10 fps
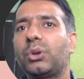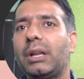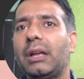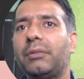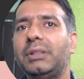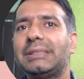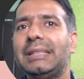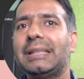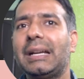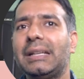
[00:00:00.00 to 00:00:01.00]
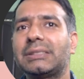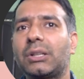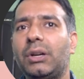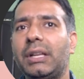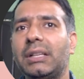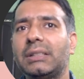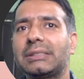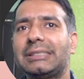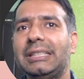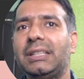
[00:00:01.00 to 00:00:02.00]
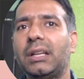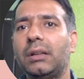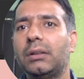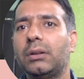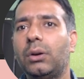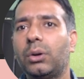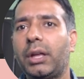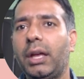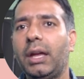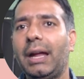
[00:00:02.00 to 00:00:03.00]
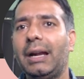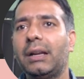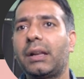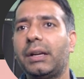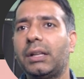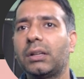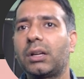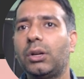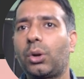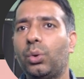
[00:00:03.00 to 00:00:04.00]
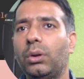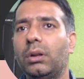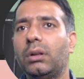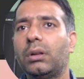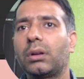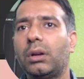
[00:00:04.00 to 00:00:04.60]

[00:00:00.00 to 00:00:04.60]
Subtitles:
So here we see that it's returning signal, okay, and return controller.